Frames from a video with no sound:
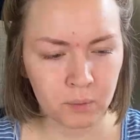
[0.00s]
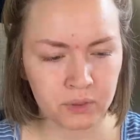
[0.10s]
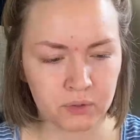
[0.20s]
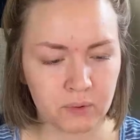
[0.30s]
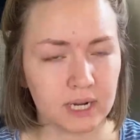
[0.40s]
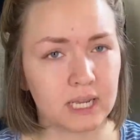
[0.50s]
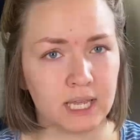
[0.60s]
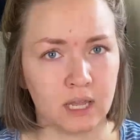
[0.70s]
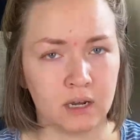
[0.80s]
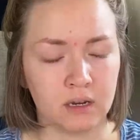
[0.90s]
the
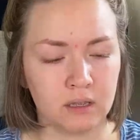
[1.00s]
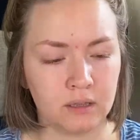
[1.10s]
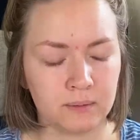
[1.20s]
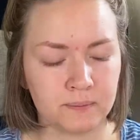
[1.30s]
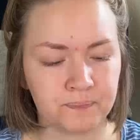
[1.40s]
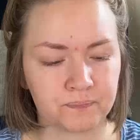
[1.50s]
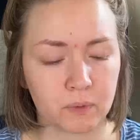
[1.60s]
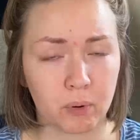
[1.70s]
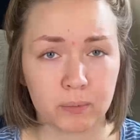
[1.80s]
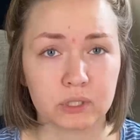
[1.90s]
Redken
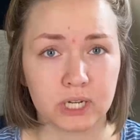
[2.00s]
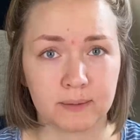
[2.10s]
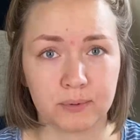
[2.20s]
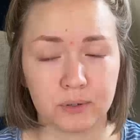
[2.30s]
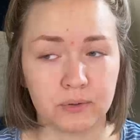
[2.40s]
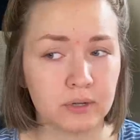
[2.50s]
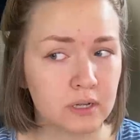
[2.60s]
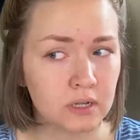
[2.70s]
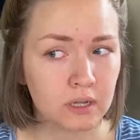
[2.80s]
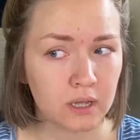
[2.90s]
purple shampoo.
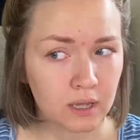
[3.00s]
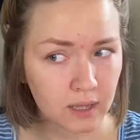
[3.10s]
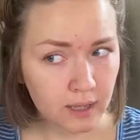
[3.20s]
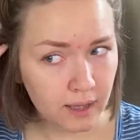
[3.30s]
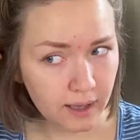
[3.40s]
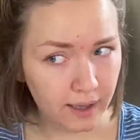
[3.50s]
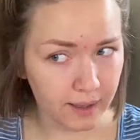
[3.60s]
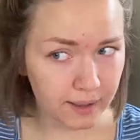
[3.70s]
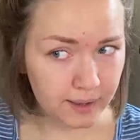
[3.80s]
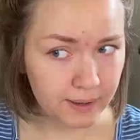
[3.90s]

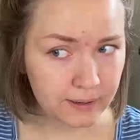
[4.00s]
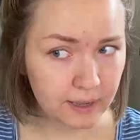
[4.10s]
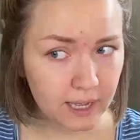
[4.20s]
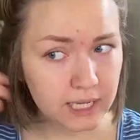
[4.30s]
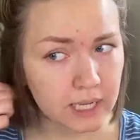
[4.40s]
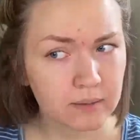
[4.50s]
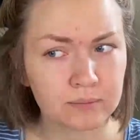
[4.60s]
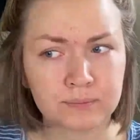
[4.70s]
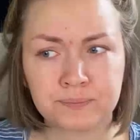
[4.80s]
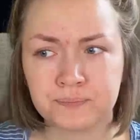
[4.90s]
I
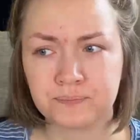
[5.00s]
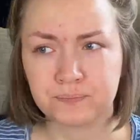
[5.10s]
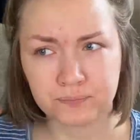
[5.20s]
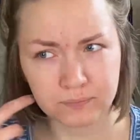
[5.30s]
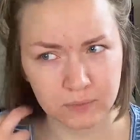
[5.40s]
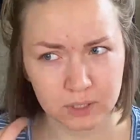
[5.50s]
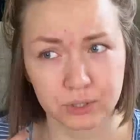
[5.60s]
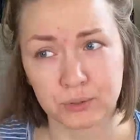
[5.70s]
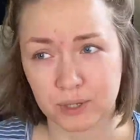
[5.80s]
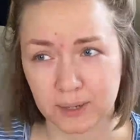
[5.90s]
am
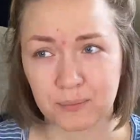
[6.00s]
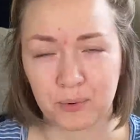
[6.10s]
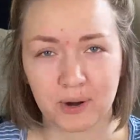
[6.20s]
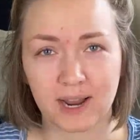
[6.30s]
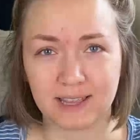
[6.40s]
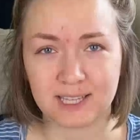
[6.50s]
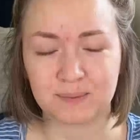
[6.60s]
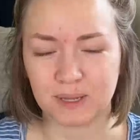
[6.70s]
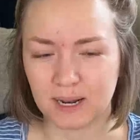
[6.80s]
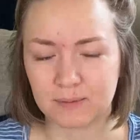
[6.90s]
due to get more highlights,
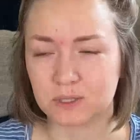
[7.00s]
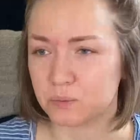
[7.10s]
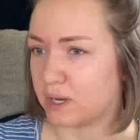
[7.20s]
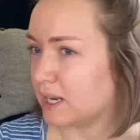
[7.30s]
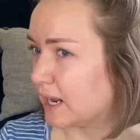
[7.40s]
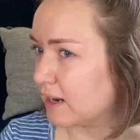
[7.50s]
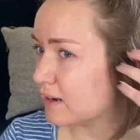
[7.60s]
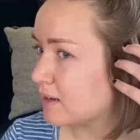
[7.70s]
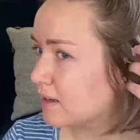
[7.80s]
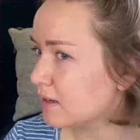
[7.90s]
but I'm just
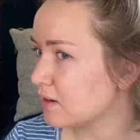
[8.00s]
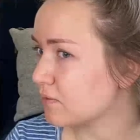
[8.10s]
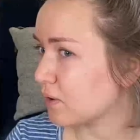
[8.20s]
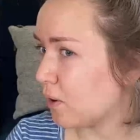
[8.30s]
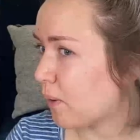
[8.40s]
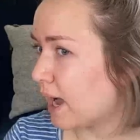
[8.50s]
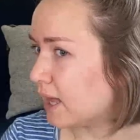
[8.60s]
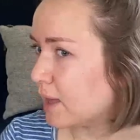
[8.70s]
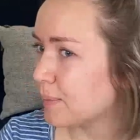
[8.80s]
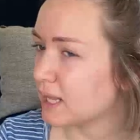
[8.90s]
waiting for a
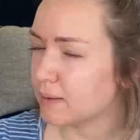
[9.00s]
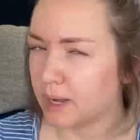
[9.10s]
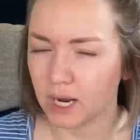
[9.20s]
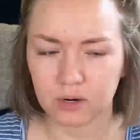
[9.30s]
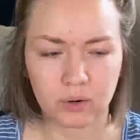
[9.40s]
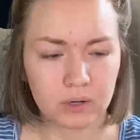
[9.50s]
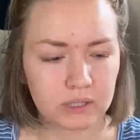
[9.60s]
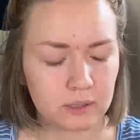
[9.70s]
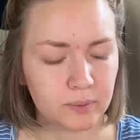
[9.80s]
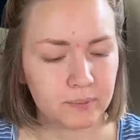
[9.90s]
while. I'm gonna let my hair grow a
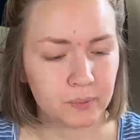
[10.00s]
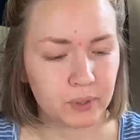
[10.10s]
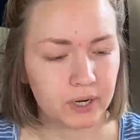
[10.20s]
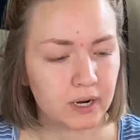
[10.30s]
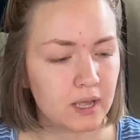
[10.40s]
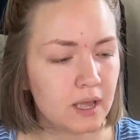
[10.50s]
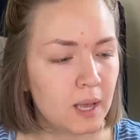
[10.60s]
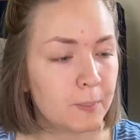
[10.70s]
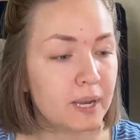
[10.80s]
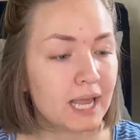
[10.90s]
little bit more.
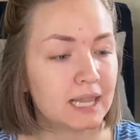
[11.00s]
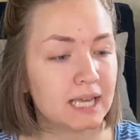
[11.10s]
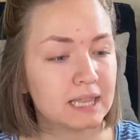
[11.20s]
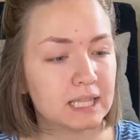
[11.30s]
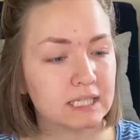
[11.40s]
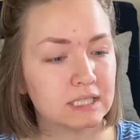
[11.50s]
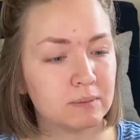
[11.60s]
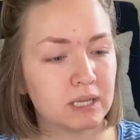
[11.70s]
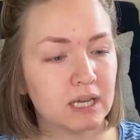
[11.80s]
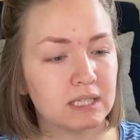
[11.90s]
But I like this
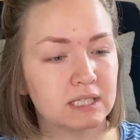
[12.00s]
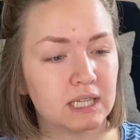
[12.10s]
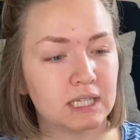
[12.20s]
because